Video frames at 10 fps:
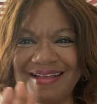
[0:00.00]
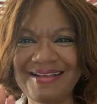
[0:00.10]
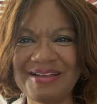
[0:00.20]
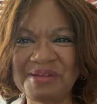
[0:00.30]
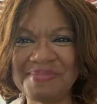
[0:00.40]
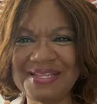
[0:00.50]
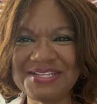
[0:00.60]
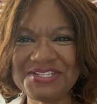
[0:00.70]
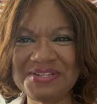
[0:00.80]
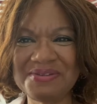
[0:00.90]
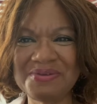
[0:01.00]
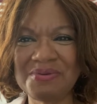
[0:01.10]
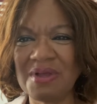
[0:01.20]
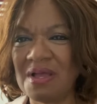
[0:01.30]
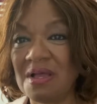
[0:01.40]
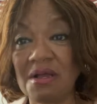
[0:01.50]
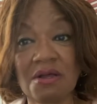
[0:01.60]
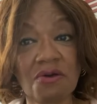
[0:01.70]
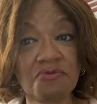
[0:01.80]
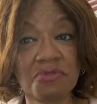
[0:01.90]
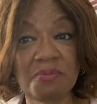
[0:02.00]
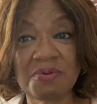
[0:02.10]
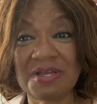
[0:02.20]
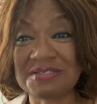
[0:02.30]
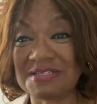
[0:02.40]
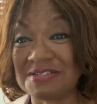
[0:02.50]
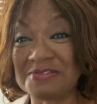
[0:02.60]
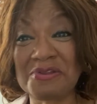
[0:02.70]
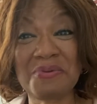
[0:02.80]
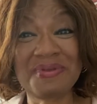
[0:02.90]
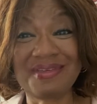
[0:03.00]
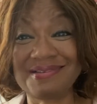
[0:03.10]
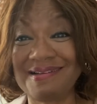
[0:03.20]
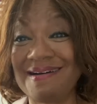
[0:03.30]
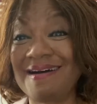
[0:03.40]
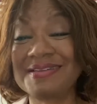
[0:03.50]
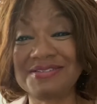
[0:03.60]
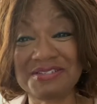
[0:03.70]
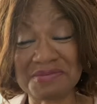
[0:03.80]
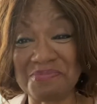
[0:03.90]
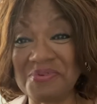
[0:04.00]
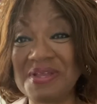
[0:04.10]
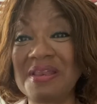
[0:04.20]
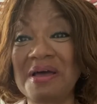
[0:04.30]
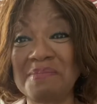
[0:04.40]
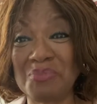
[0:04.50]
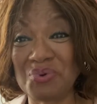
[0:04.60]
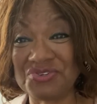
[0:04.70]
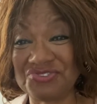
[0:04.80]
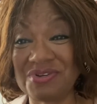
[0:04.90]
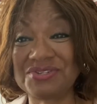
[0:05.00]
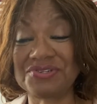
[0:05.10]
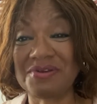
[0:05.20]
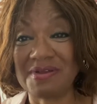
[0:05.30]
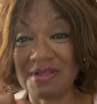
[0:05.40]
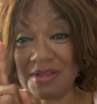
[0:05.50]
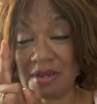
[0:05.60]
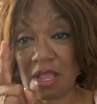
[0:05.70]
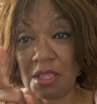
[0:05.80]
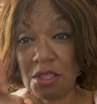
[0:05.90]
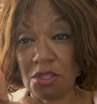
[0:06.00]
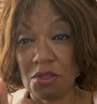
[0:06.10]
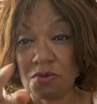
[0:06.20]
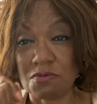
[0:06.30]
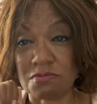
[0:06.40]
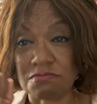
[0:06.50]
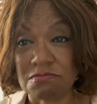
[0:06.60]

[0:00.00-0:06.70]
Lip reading: God bless you. Go through the process knowing that God is just bringing out more treasure in you.